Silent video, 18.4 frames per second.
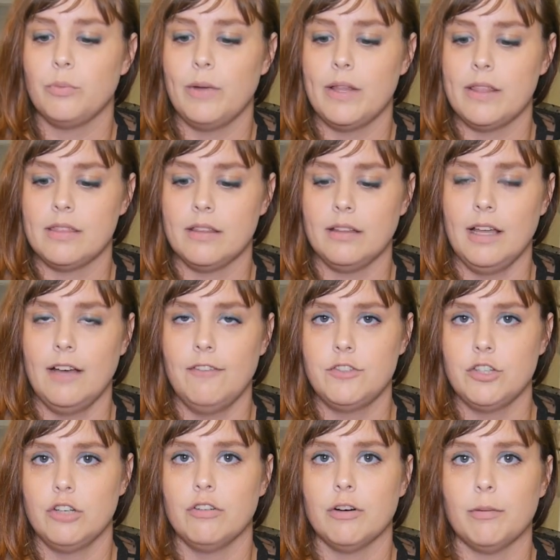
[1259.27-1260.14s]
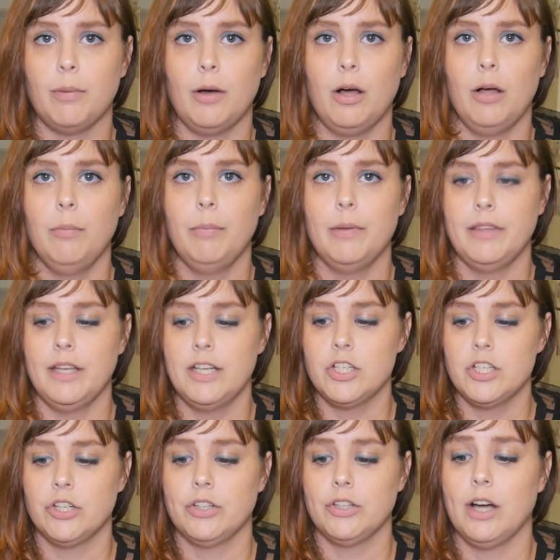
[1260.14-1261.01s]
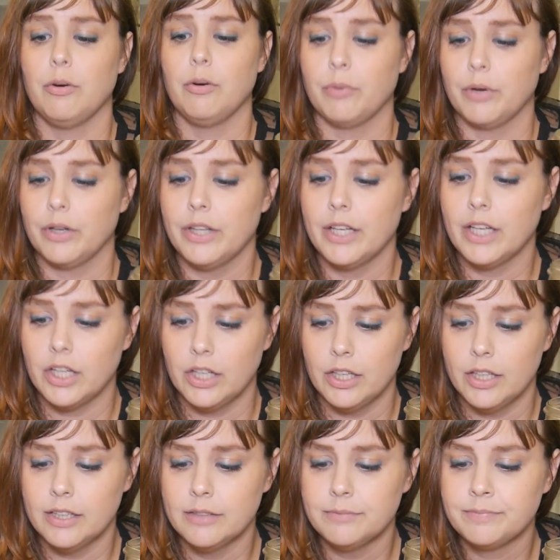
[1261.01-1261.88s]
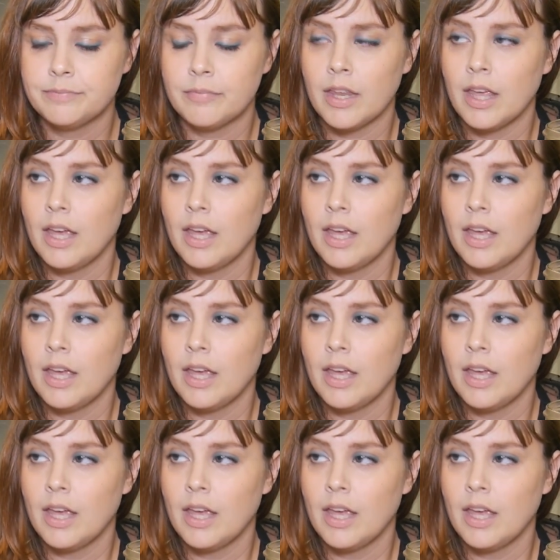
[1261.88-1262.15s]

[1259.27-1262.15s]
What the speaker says: with the leftover pulp and they turned out really good.